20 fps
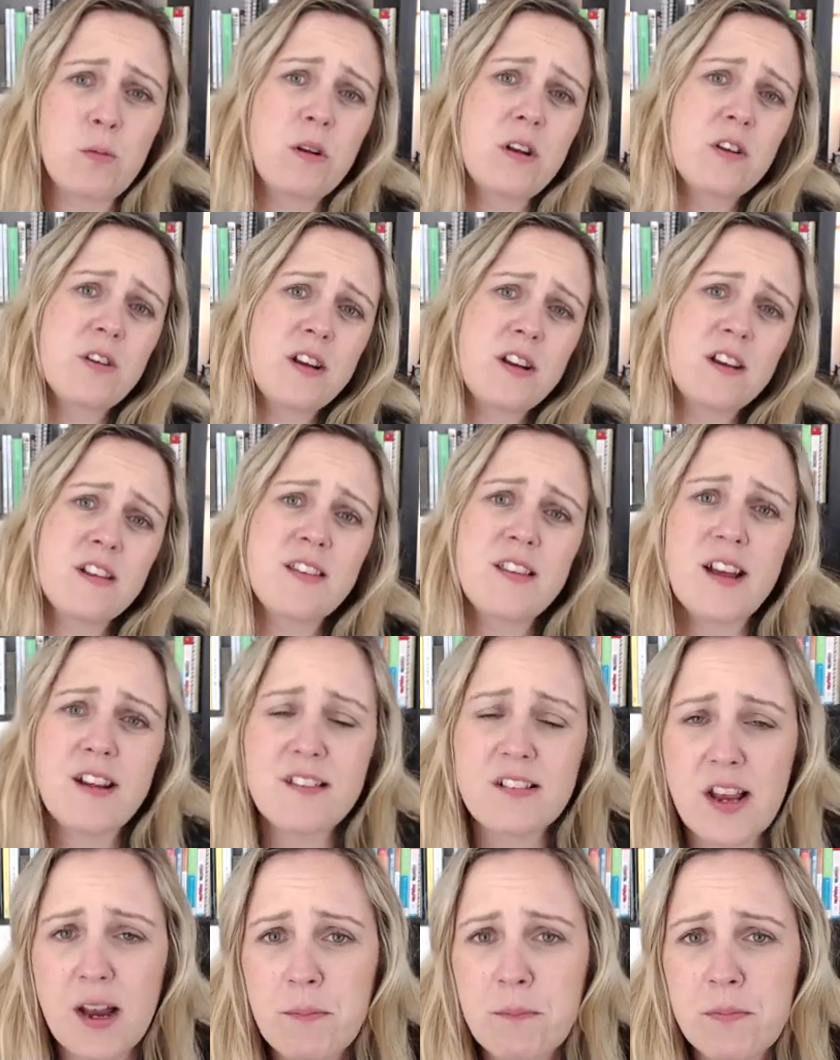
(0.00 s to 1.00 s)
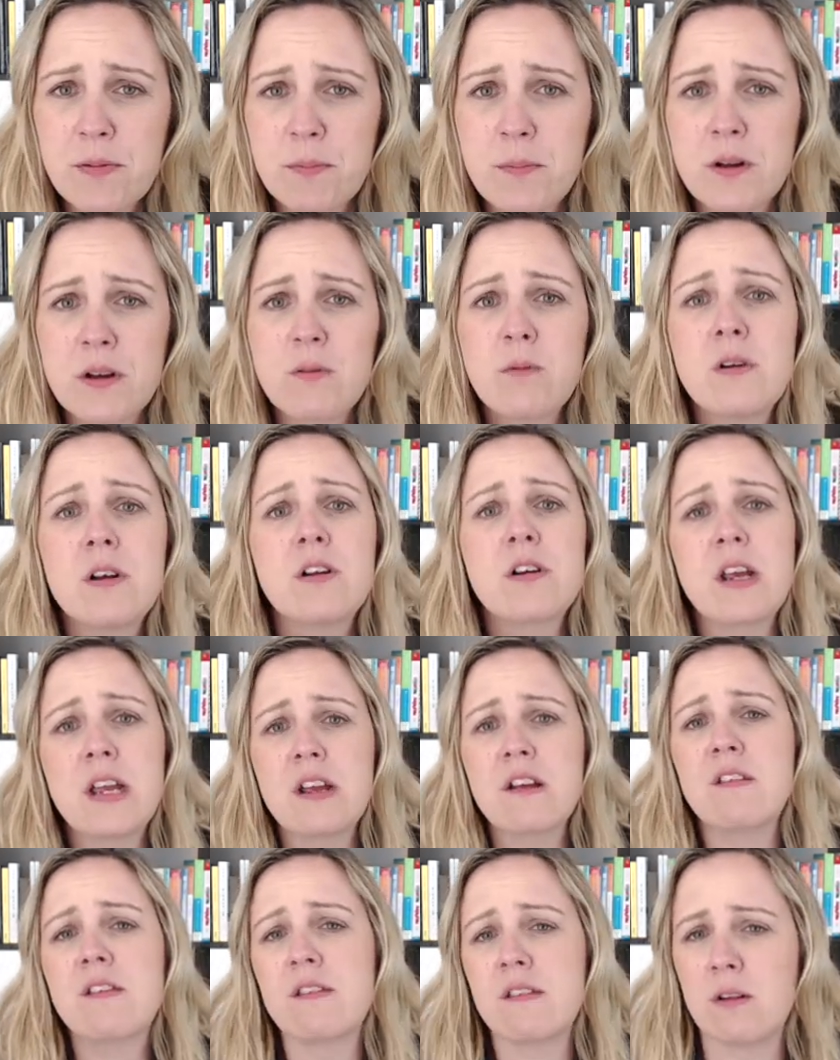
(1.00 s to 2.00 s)
We're looking at their temperament. We're
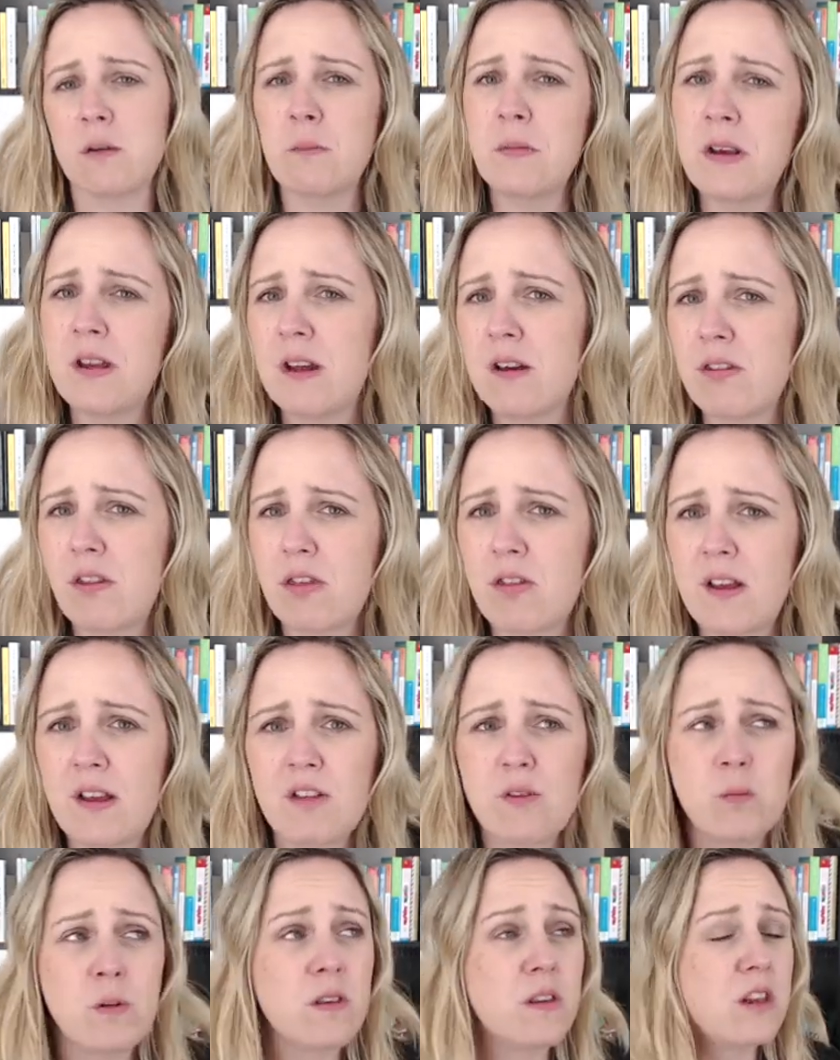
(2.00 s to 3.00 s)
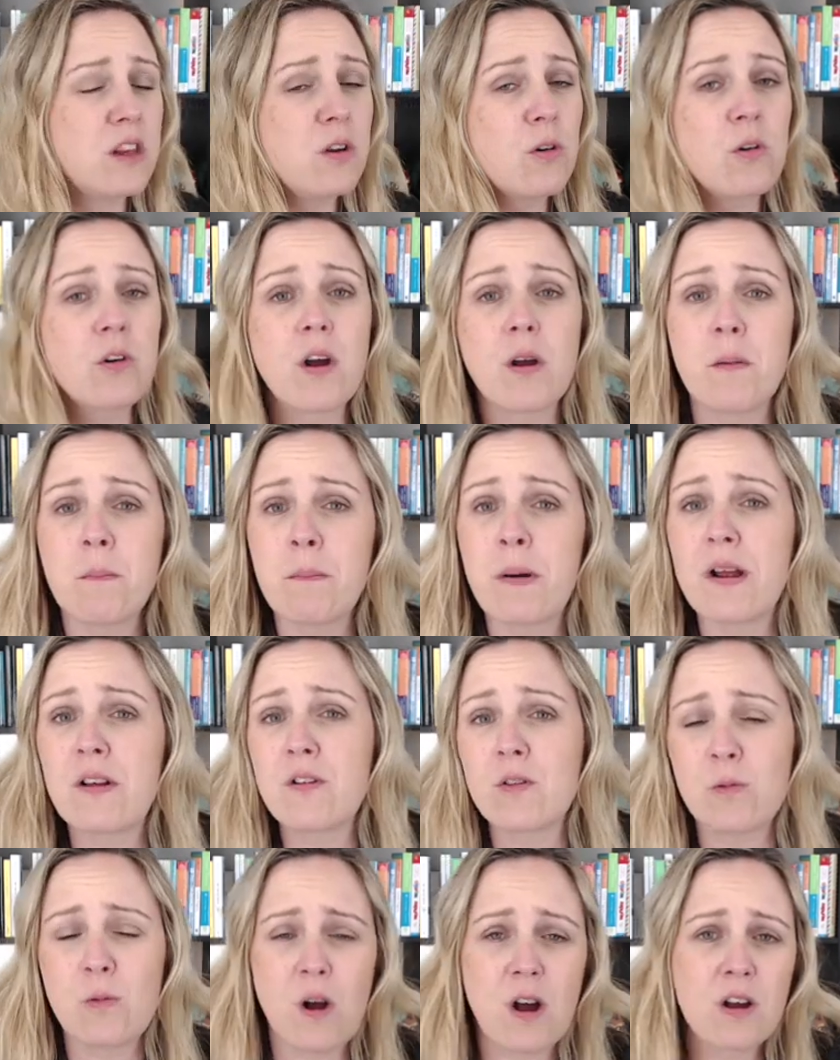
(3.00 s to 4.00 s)
looking at so many other things, whether you're going back
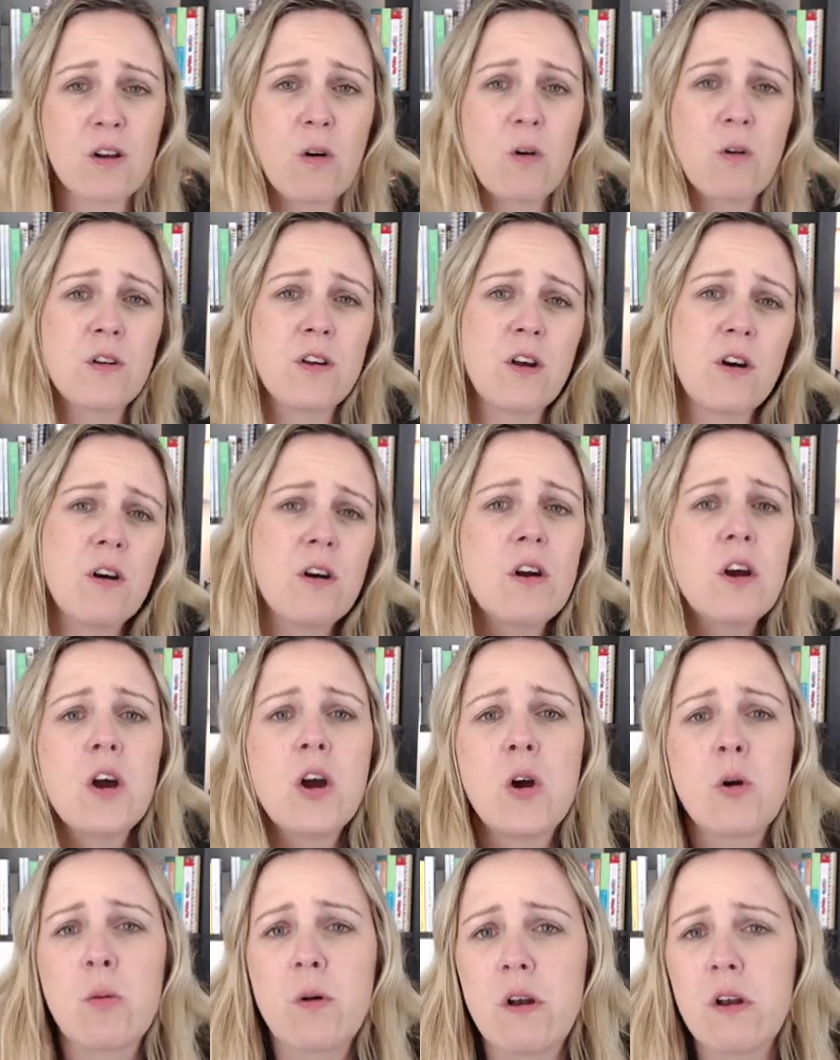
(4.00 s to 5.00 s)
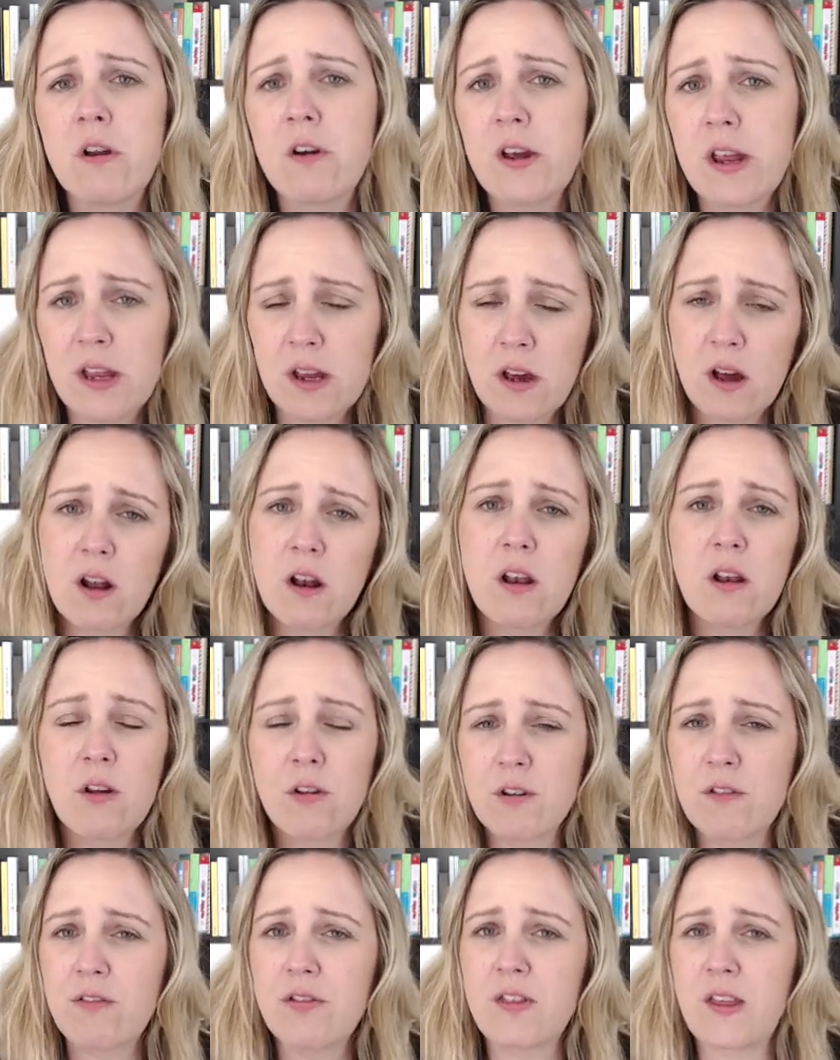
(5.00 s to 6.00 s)
to work or not. We're looking at a
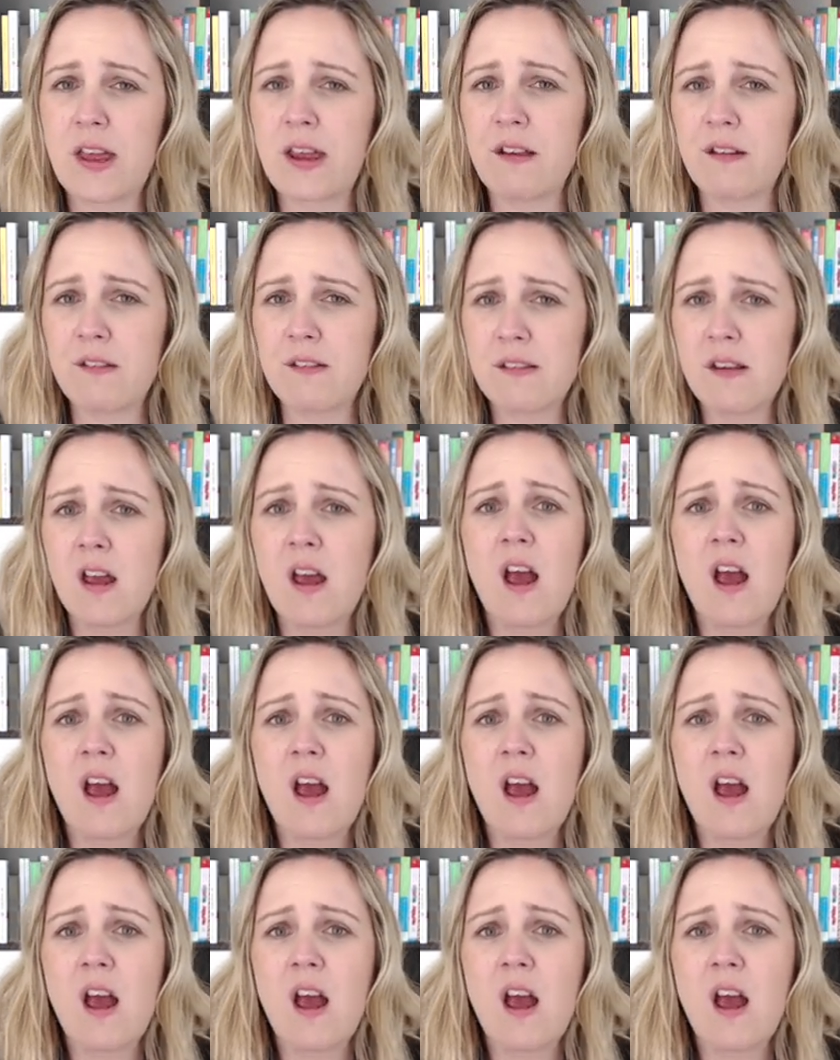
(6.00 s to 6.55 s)
lot of things.